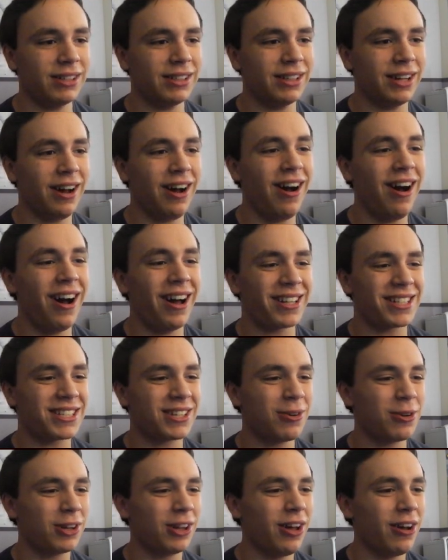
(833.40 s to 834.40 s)
Ah,
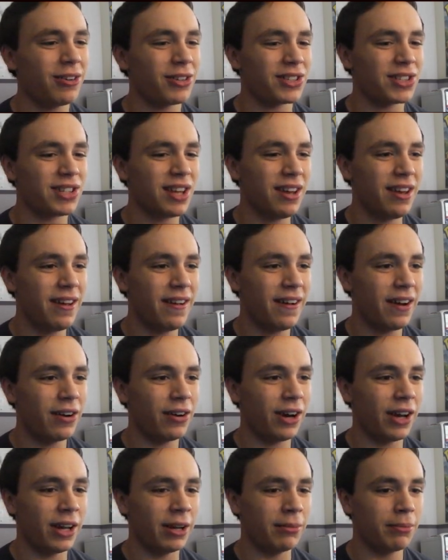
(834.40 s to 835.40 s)
so close.
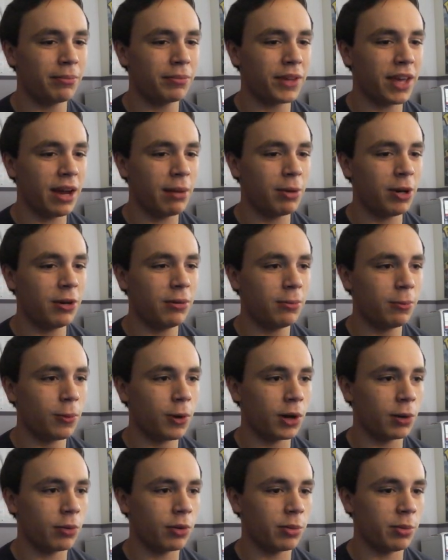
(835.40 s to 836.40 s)
Alright, camera,
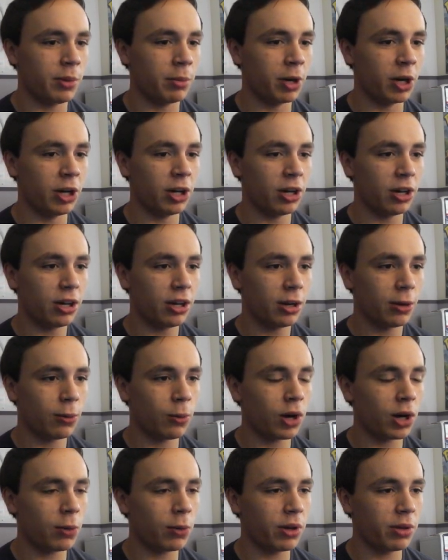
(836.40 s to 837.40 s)
work with me, bruh.
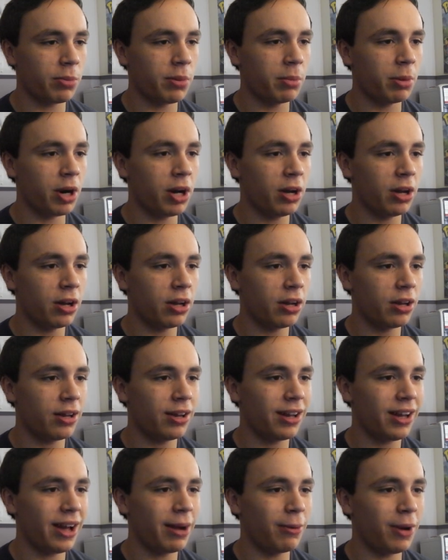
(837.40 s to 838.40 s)
Work with me, bruh.
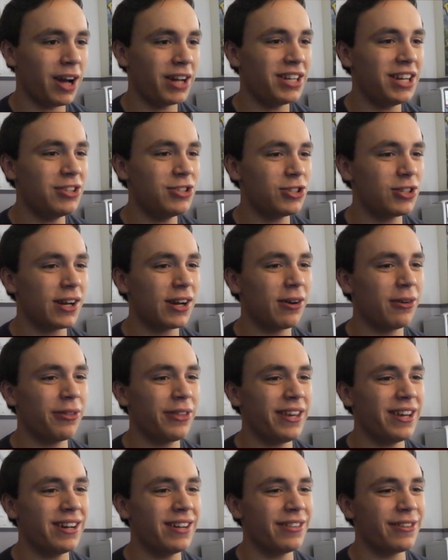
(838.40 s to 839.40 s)
Oh, I need you to go
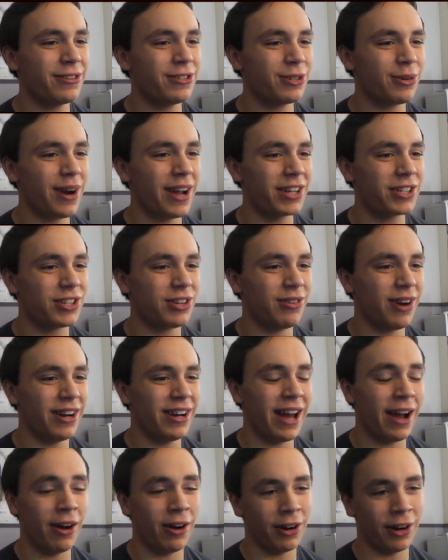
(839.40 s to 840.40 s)
the other direction right
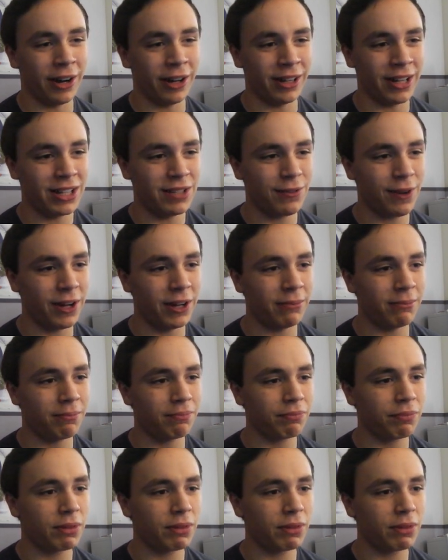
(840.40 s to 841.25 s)
now. Alright, that's fine.